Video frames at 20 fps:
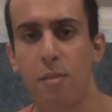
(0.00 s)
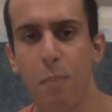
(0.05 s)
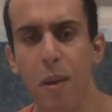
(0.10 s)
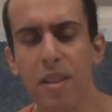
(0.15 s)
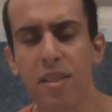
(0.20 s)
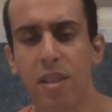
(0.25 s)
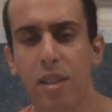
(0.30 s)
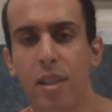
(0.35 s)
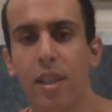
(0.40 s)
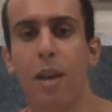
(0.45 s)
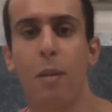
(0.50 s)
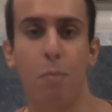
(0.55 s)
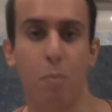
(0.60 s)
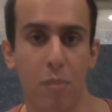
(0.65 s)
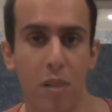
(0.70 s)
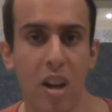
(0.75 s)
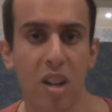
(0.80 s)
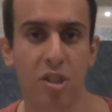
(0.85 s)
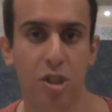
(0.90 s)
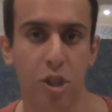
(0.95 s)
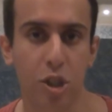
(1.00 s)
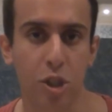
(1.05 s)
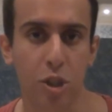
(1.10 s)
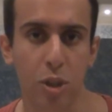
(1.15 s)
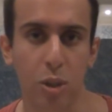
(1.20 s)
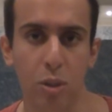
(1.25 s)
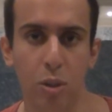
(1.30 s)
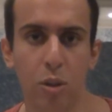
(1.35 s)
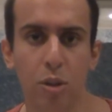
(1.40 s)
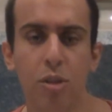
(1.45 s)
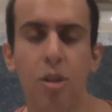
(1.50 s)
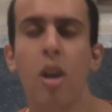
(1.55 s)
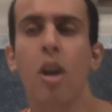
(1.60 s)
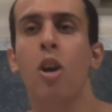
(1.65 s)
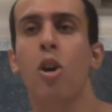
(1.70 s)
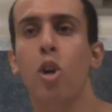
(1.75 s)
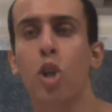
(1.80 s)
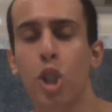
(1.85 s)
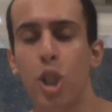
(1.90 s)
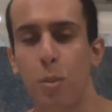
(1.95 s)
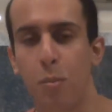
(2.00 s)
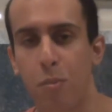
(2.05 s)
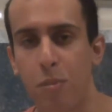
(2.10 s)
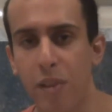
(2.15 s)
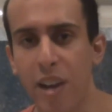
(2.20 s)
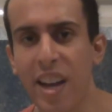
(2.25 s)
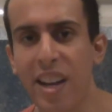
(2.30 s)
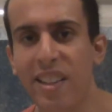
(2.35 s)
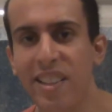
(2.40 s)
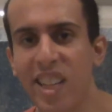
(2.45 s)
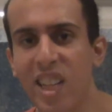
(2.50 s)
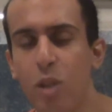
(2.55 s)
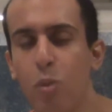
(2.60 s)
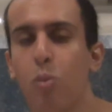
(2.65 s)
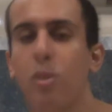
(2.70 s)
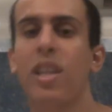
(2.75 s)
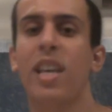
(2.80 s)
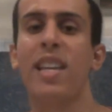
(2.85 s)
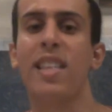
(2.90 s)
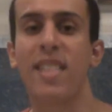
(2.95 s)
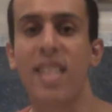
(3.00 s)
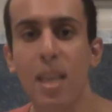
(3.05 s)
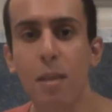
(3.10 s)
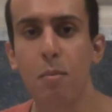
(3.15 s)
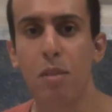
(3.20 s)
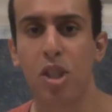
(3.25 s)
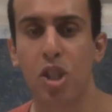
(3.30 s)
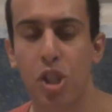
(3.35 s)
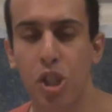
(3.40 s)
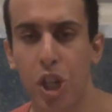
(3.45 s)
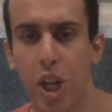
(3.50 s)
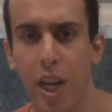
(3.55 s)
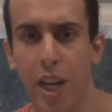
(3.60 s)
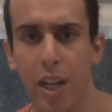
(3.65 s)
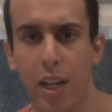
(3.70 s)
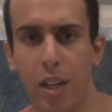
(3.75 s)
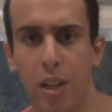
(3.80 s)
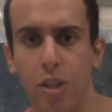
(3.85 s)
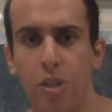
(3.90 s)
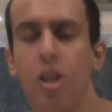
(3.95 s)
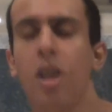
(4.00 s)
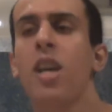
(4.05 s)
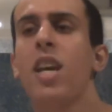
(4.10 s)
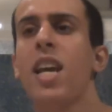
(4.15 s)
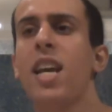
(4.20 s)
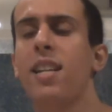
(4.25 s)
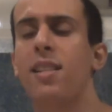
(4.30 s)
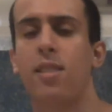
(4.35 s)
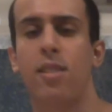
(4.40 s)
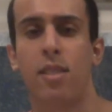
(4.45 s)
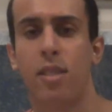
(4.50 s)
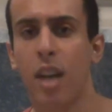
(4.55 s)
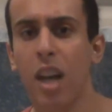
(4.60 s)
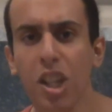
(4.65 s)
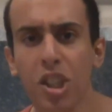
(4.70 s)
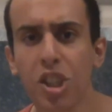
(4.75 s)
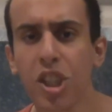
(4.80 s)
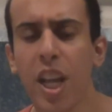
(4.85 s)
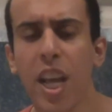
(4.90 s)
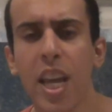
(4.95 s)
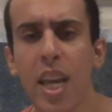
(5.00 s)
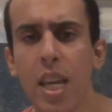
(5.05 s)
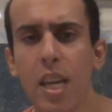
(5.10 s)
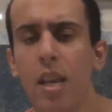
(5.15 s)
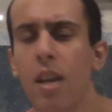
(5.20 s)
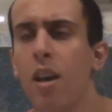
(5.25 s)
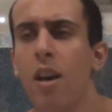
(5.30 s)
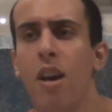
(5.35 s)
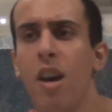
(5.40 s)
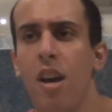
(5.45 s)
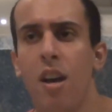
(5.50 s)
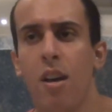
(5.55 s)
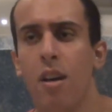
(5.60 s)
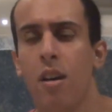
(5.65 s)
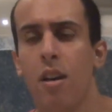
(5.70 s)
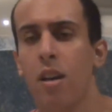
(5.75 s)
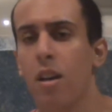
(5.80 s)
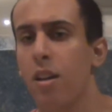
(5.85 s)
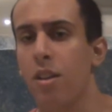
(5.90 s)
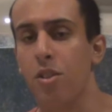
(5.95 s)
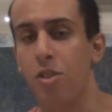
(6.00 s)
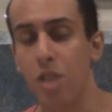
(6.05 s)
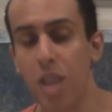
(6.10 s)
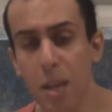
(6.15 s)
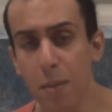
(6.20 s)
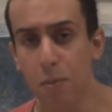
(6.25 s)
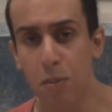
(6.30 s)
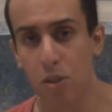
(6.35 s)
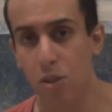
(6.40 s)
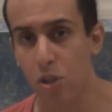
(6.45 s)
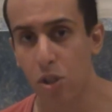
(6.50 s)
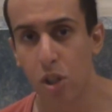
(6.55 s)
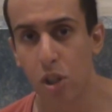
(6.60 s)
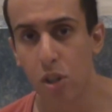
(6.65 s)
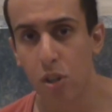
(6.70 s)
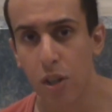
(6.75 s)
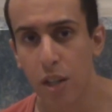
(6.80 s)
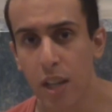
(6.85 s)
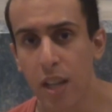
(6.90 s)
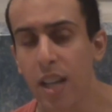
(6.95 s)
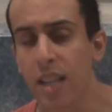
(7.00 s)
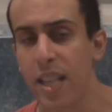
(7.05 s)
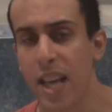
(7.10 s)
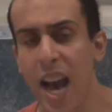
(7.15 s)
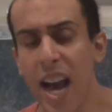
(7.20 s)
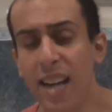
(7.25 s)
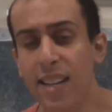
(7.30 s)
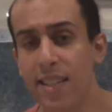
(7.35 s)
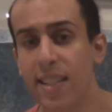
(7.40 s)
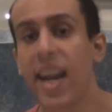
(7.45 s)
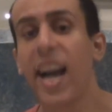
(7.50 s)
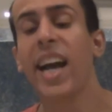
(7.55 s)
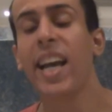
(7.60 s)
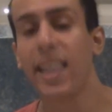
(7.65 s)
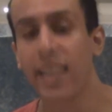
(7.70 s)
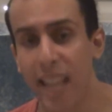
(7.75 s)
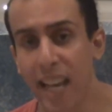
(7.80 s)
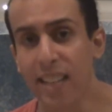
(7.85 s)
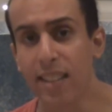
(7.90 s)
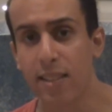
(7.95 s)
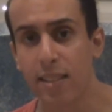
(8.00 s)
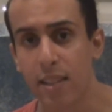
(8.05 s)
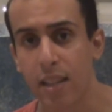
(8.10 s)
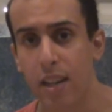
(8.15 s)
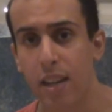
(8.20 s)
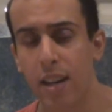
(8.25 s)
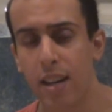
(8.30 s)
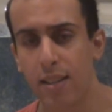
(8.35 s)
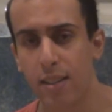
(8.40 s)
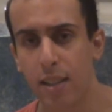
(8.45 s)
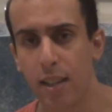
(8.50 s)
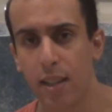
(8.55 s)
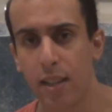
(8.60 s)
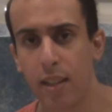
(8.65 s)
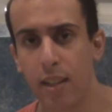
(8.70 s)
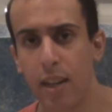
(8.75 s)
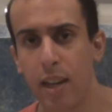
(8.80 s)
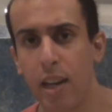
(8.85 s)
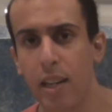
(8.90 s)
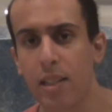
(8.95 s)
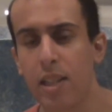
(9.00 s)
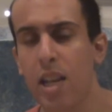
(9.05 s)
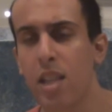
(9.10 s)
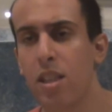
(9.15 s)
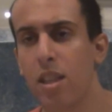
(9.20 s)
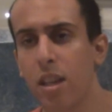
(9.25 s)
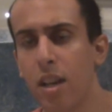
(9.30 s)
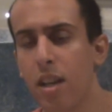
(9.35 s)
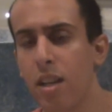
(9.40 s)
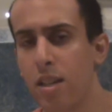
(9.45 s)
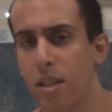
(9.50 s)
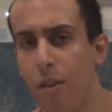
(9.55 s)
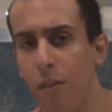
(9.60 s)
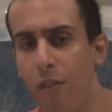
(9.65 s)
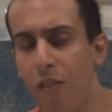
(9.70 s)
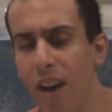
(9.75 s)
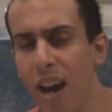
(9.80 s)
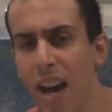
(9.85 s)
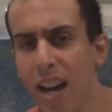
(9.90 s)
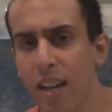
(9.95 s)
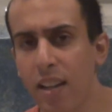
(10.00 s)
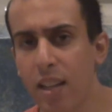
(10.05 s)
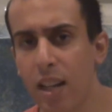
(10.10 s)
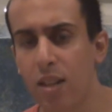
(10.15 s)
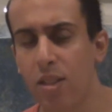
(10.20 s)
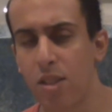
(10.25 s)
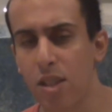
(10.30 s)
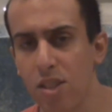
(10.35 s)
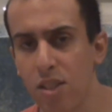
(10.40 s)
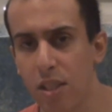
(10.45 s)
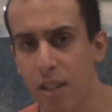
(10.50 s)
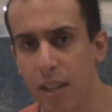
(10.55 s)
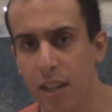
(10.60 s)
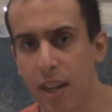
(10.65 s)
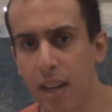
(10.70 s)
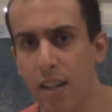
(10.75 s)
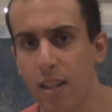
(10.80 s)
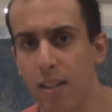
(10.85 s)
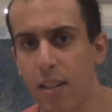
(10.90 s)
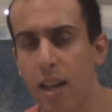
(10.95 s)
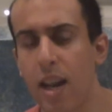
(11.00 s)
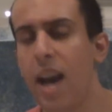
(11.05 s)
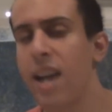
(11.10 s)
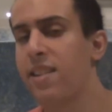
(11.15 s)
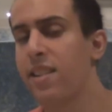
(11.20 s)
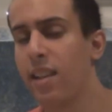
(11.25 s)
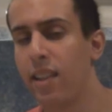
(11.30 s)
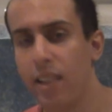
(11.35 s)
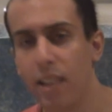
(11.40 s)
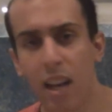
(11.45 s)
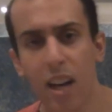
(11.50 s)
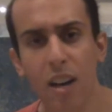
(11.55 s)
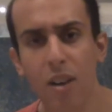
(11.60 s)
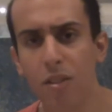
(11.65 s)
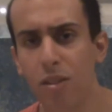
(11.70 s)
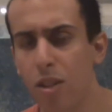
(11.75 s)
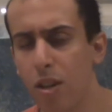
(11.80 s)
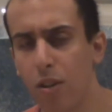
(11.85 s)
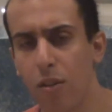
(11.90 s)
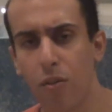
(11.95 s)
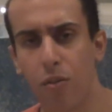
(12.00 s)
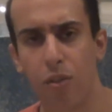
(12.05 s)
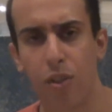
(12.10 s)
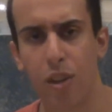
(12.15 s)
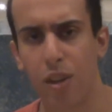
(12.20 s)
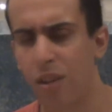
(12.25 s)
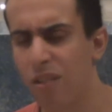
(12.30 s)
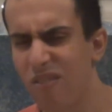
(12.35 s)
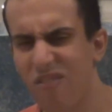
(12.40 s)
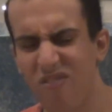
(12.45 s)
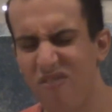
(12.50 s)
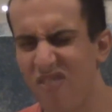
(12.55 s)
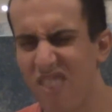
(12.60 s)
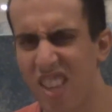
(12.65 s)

basically a prostitute who's pregnant with a demon child. It's such a deep story, and actually I like this character a lot, and the fact that this character has a lot of